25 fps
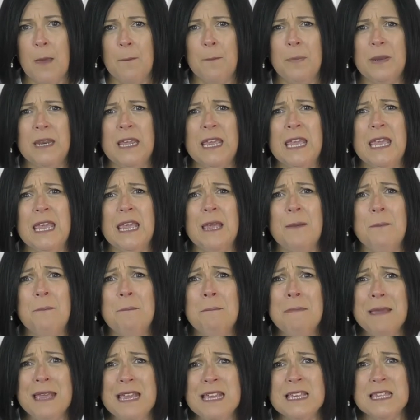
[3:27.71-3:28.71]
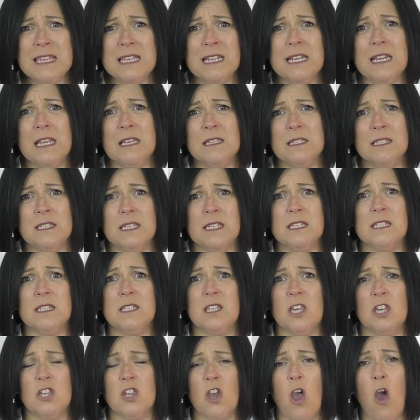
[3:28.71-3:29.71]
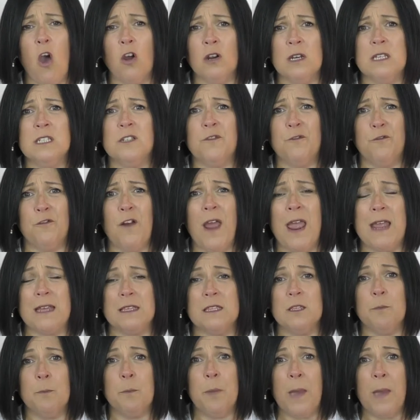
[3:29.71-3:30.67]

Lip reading: But he immediately insisted on his friend